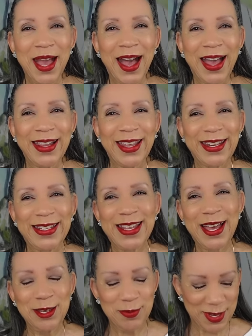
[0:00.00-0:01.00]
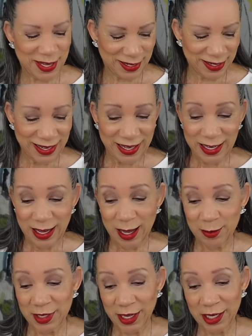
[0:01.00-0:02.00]
hi ladies, how you been?
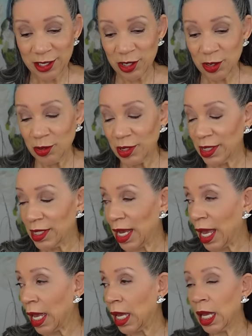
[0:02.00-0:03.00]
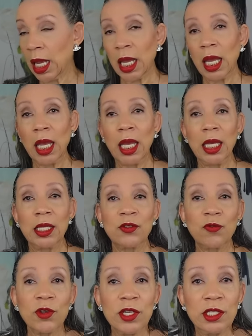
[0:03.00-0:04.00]
I'm telling you today, it's
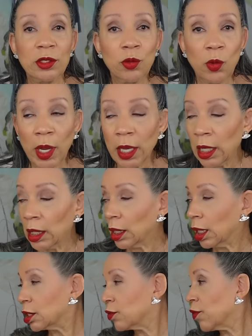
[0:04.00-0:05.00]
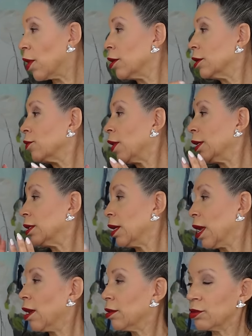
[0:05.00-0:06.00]
freezing rain. It's falling right
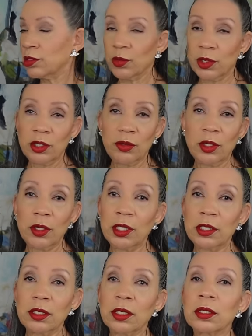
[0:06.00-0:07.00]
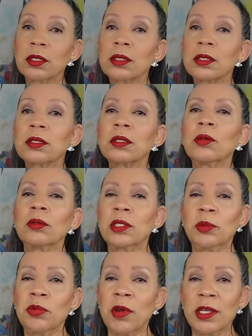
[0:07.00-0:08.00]
now. There's a window here. It's just so
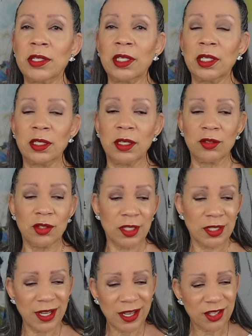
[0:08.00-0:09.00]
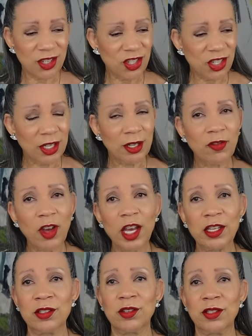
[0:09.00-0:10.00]
depressing and there's just like a sheet of
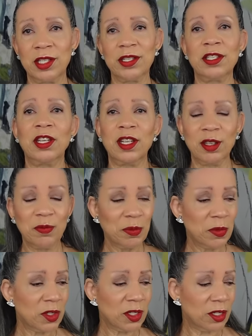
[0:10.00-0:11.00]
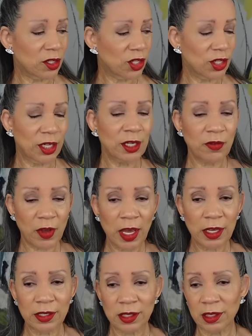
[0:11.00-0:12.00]
ice on the city. Just a sheet of
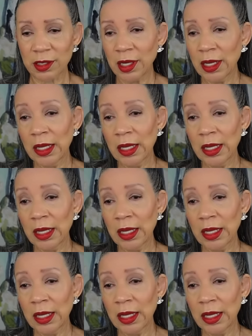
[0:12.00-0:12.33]
ice and